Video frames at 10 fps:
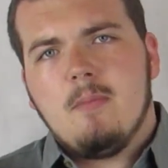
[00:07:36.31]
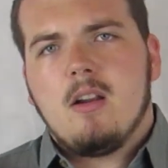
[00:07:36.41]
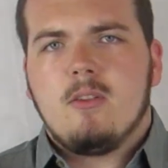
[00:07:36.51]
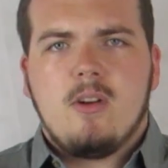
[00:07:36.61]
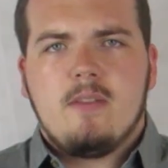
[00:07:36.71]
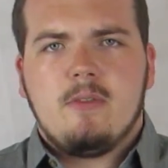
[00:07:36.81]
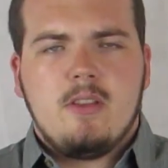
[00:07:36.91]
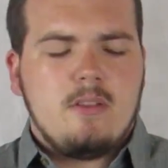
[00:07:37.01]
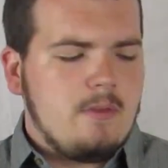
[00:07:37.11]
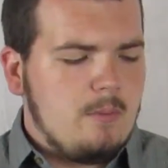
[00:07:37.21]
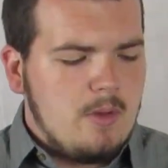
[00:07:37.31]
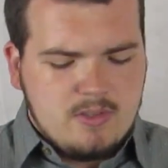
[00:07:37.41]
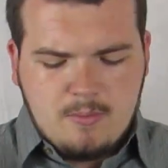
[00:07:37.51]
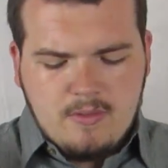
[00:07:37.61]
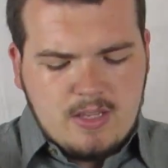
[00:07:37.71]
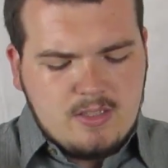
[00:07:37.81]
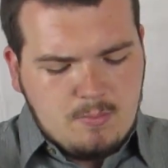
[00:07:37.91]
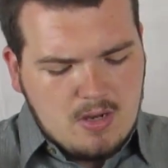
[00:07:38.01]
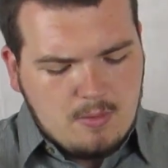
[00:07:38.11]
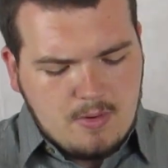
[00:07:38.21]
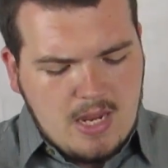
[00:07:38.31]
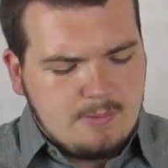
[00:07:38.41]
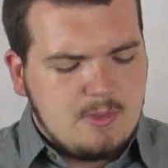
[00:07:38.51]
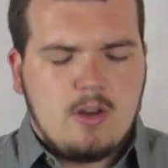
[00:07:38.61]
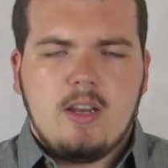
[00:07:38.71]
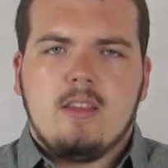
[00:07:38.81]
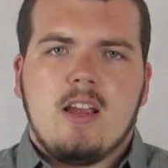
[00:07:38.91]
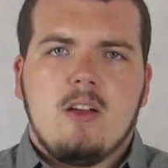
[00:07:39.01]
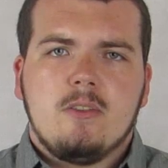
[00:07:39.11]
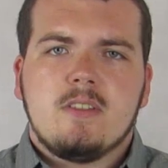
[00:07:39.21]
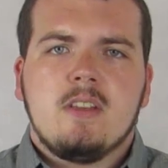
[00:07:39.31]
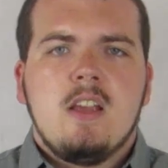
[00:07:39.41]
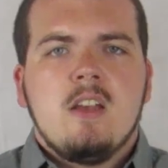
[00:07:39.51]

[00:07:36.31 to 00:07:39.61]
modern rifle either for milsim events, pickup games, or anything else,